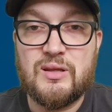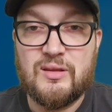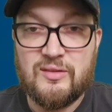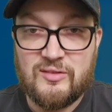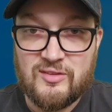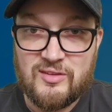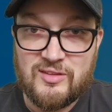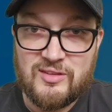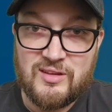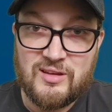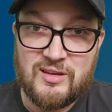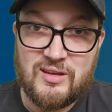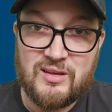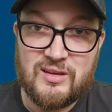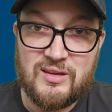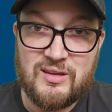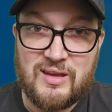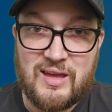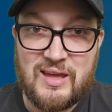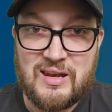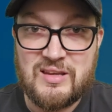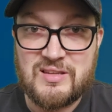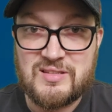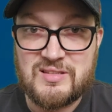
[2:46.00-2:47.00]
into
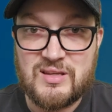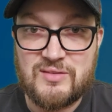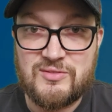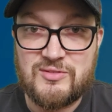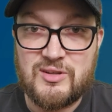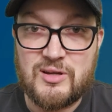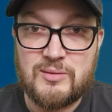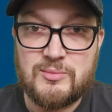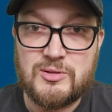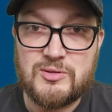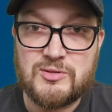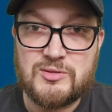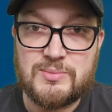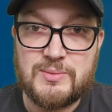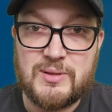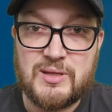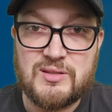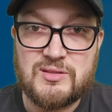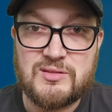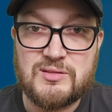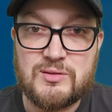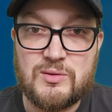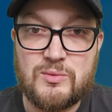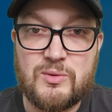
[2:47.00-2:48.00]
the NSFW
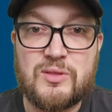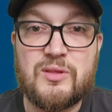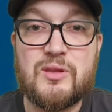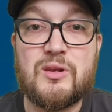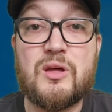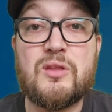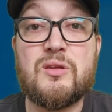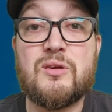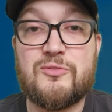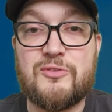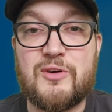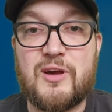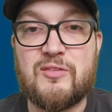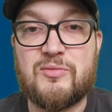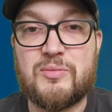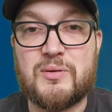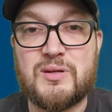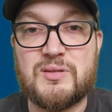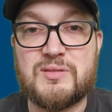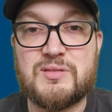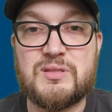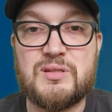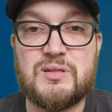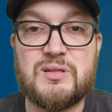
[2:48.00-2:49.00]
space with another
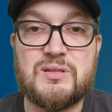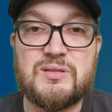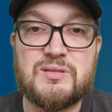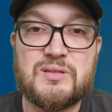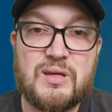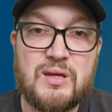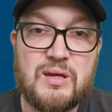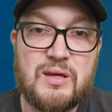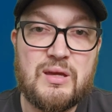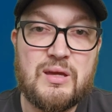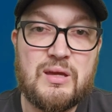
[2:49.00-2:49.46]
5-part series.